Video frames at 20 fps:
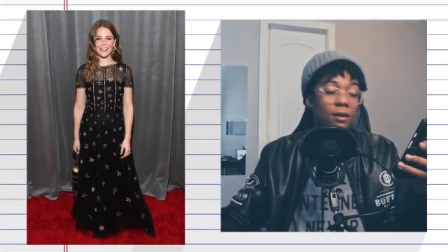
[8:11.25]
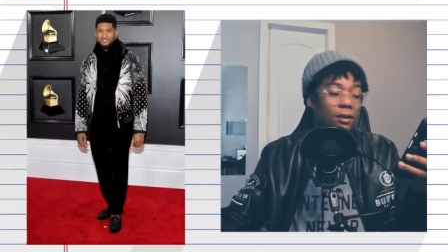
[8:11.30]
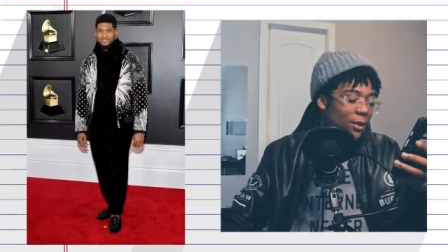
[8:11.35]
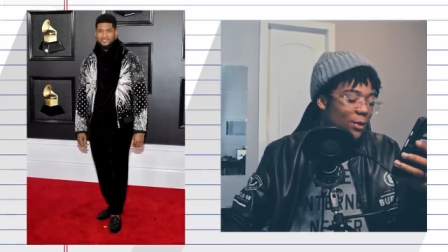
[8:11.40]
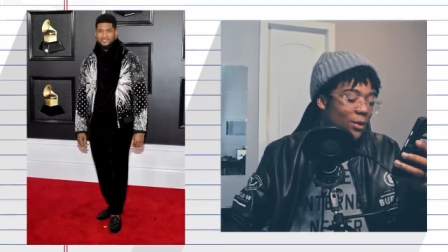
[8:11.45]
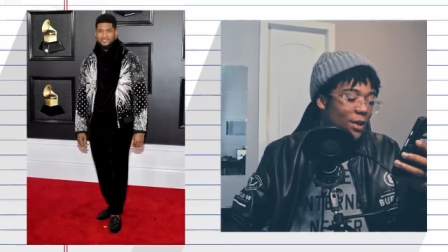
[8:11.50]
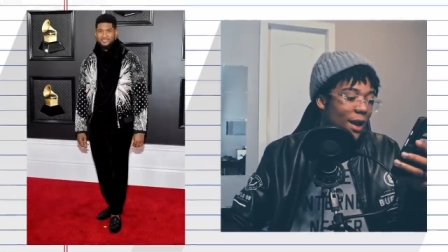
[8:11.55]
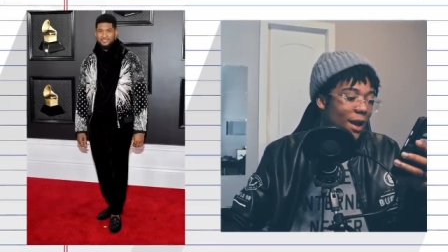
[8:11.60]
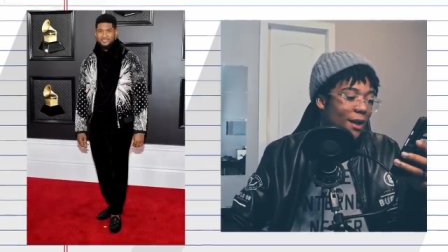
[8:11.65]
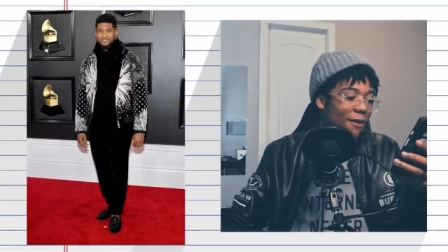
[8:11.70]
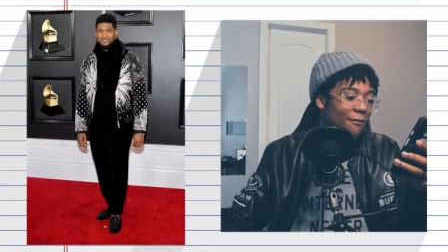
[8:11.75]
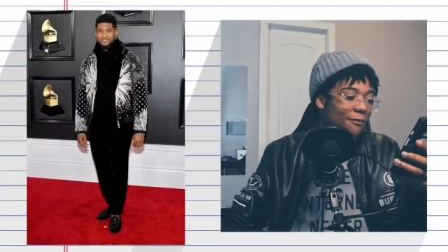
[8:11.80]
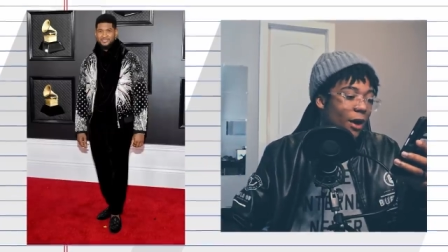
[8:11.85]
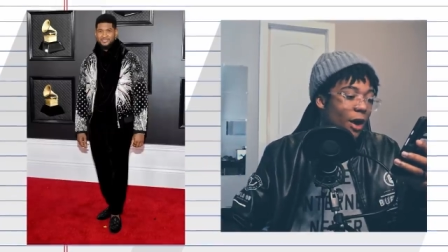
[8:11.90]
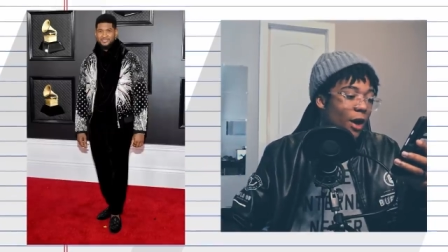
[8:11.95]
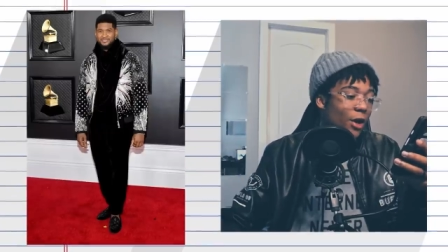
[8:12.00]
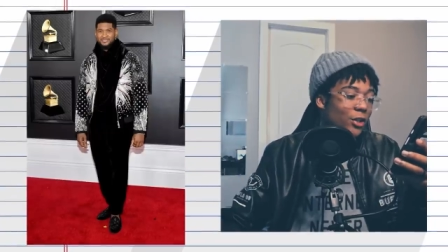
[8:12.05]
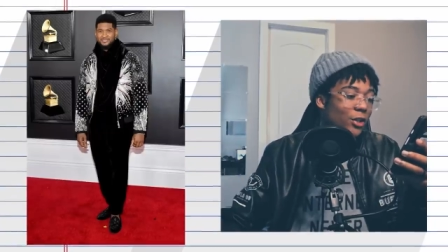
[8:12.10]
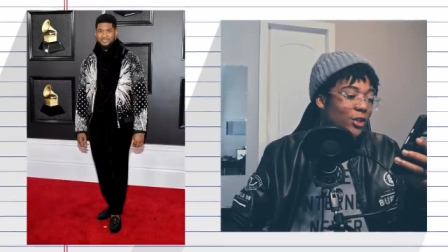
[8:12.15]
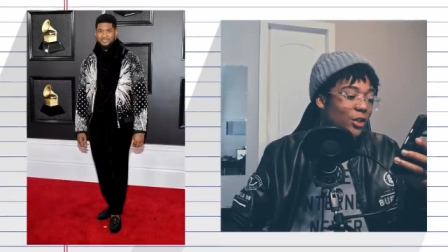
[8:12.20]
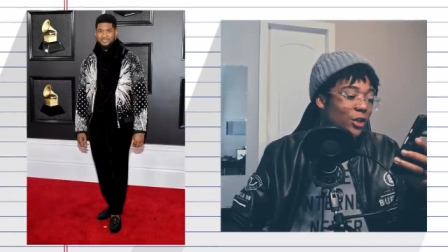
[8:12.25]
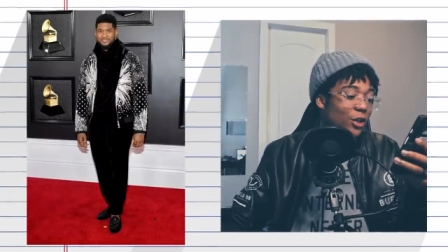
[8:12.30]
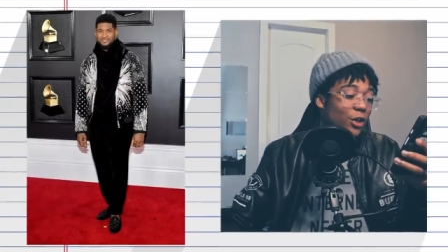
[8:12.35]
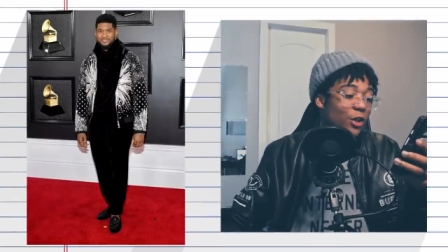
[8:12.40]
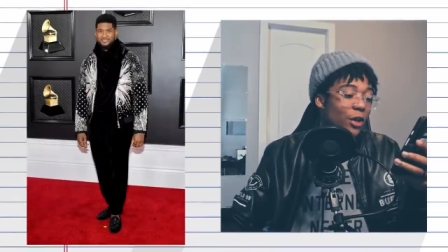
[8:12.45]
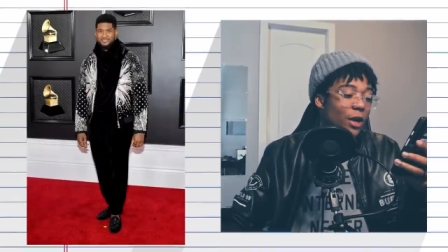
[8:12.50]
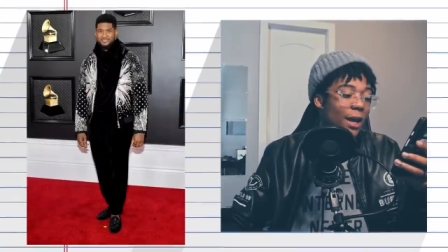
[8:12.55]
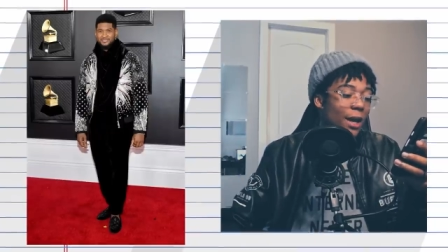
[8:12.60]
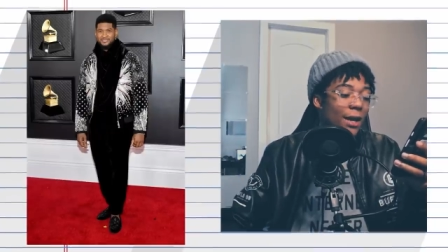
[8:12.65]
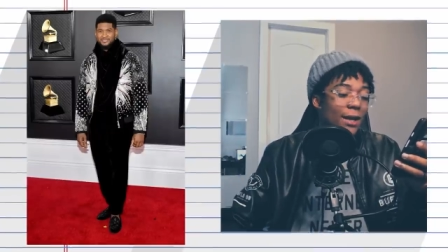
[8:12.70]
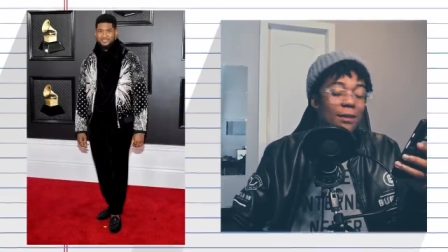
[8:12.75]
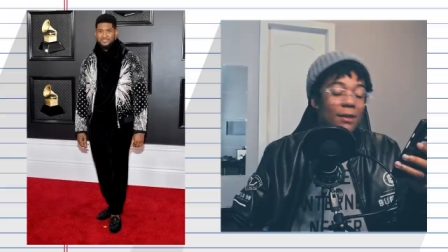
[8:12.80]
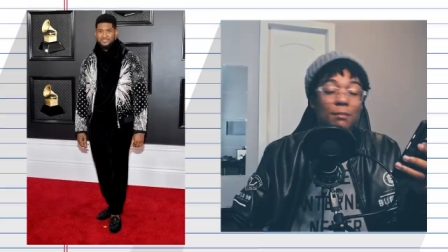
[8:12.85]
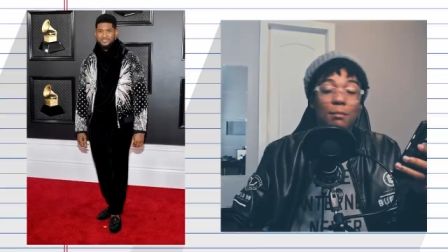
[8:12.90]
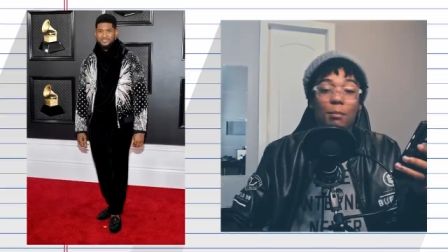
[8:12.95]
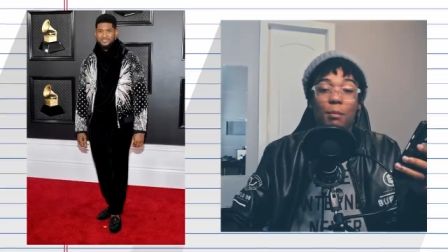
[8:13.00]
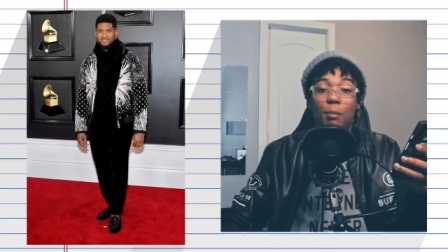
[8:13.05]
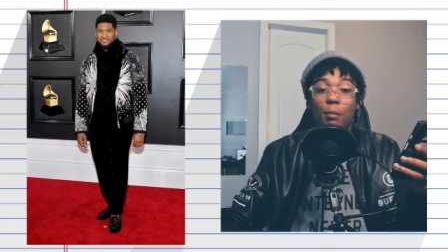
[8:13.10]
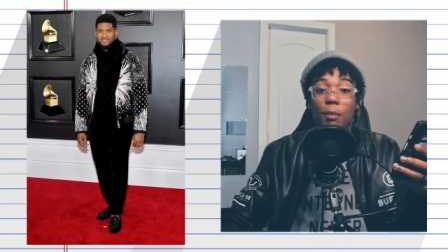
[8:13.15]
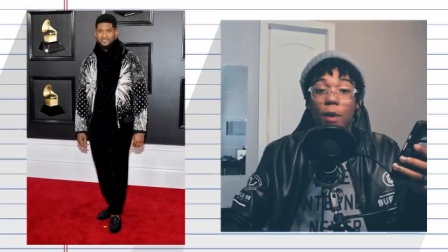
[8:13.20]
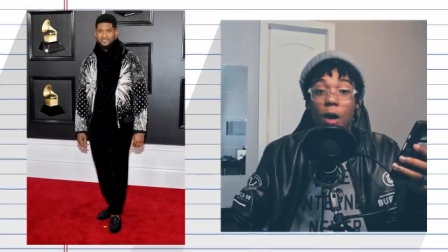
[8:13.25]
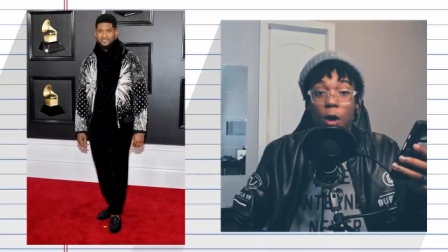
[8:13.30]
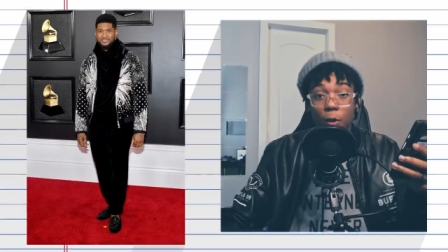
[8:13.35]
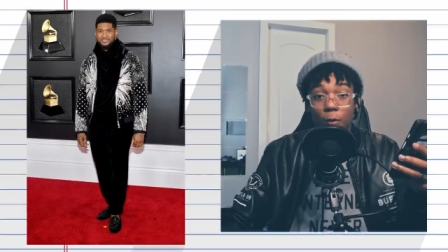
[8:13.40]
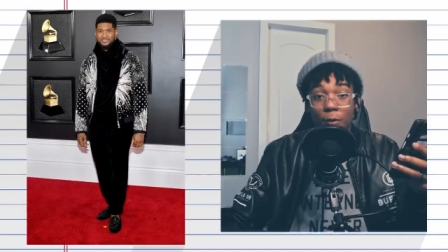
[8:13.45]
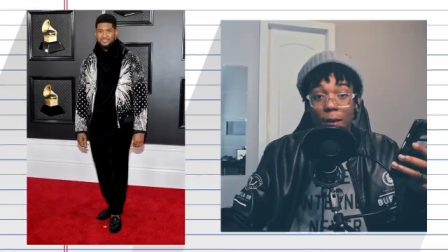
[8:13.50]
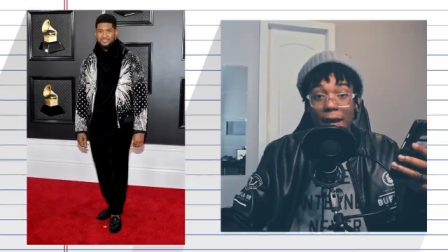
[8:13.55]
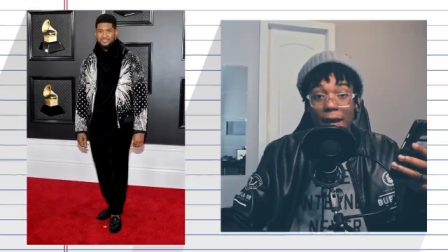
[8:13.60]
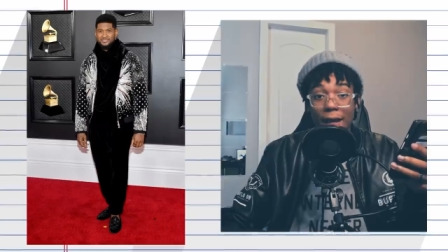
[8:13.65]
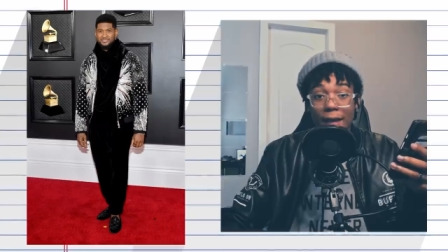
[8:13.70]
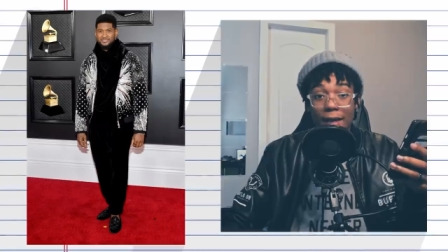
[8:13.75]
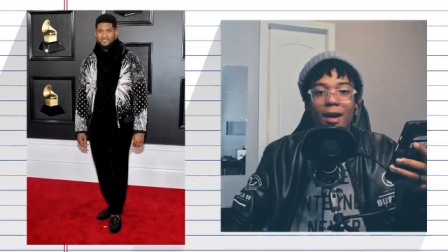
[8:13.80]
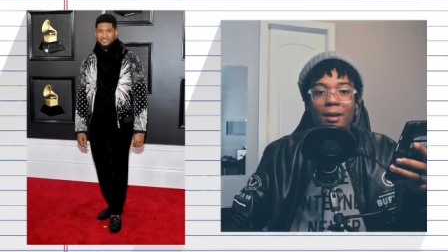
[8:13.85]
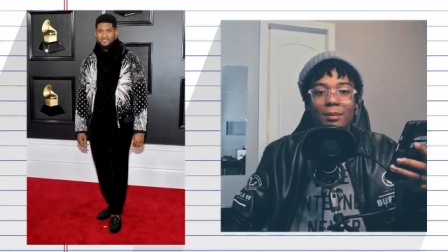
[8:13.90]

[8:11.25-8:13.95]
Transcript: Here we have Usher in Balmain.